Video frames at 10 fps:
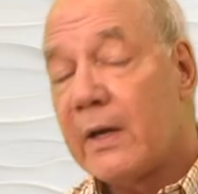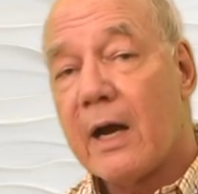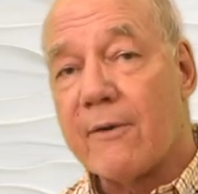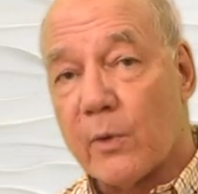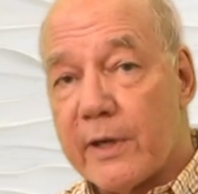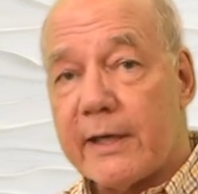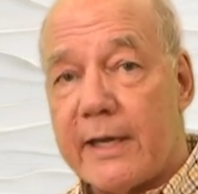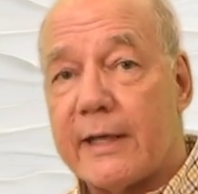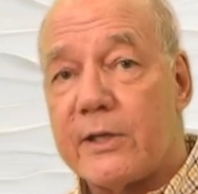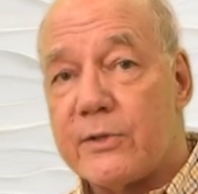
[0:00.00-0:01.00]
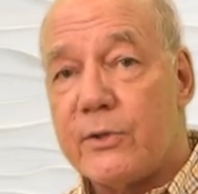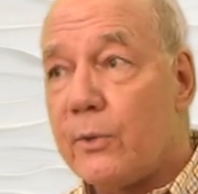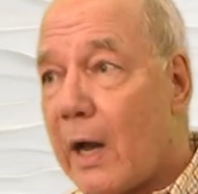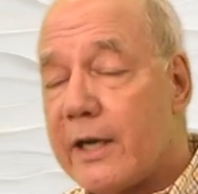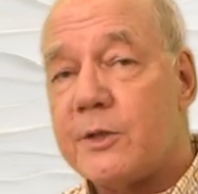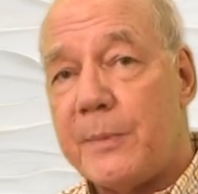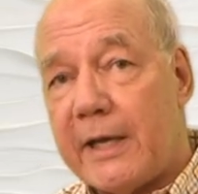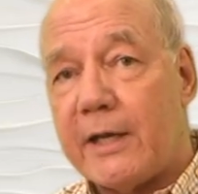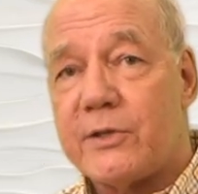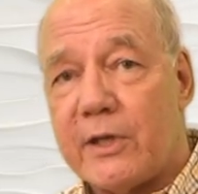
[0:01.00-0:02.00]
I've already connected two high-speed
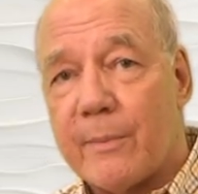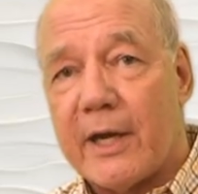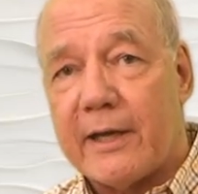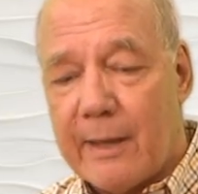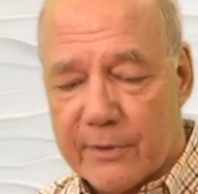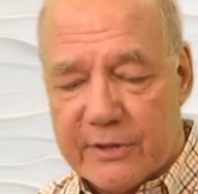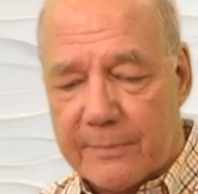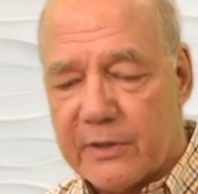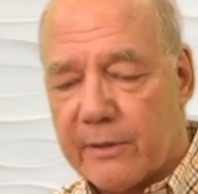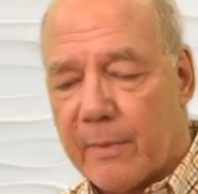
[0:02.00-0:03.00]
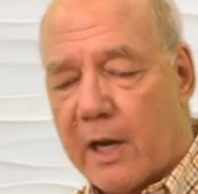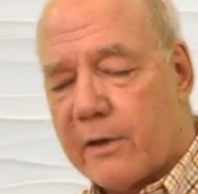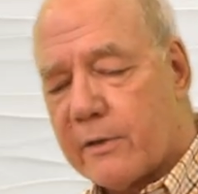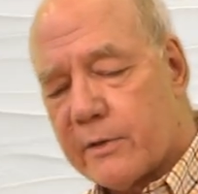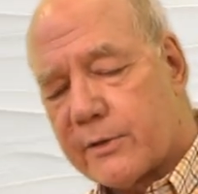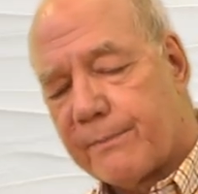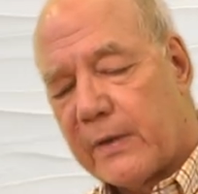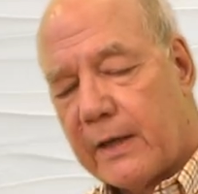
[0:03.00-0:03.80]
HDMI cables up to the monitors,